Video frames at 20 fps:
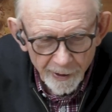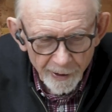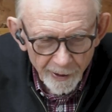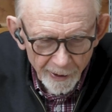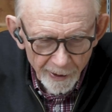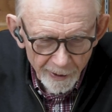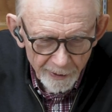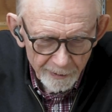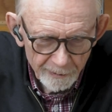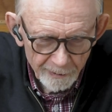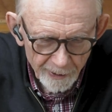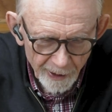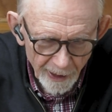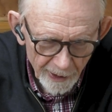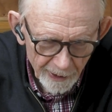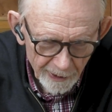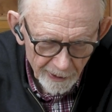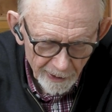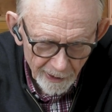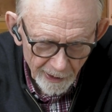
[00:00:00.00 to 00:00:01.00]
and
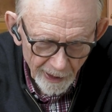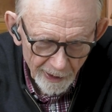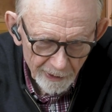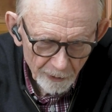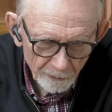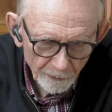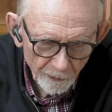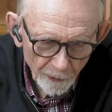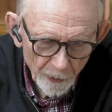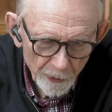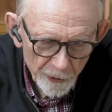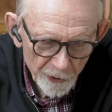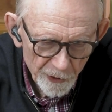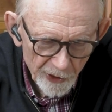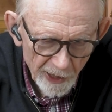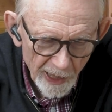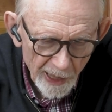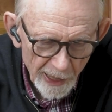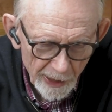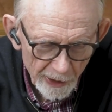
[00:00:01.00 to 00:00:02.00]
take it on the first
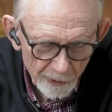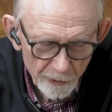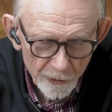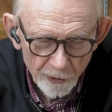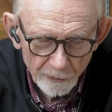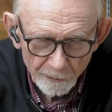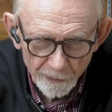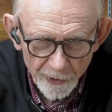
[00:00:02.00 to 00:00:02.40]
stage of